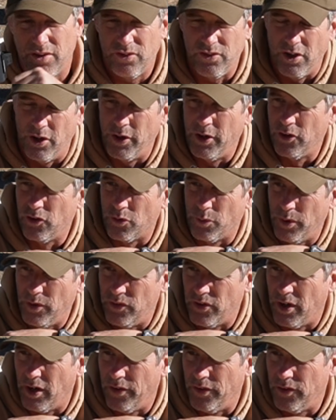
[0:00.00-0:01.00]
So here's the
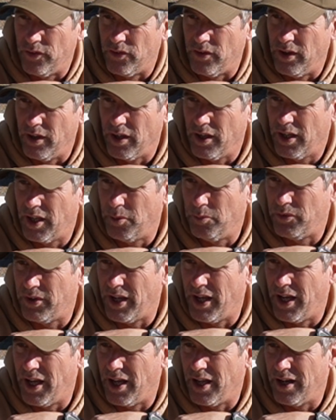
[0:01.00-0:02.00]
reset on this thing. Comes
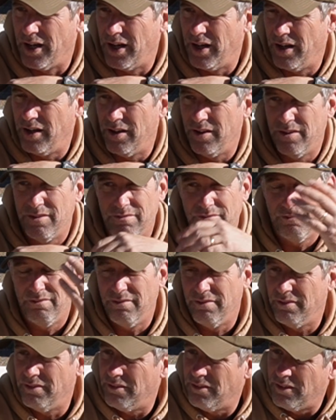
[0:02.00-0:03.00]
out,
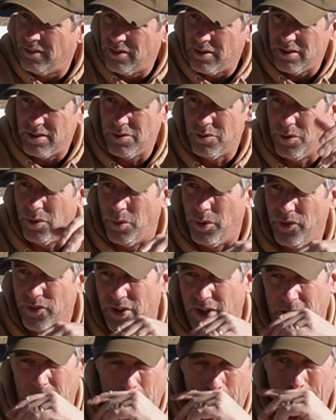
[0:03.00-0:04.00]
what was
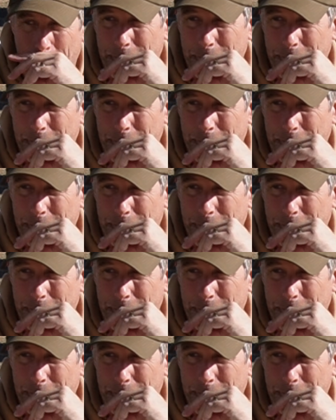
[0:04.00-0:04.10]
that?